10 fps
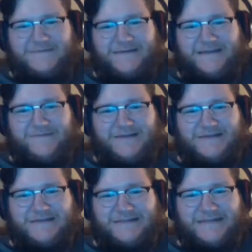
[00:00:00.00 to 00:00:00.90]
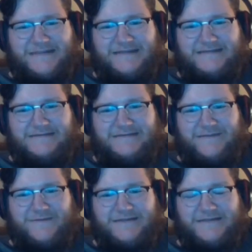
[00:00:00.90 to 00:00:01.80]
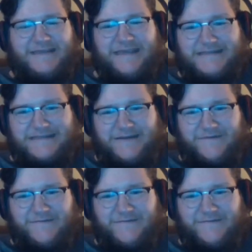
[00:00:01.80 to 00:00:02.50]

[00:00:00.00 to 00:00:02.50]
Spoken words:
he wouldn't just kick us out of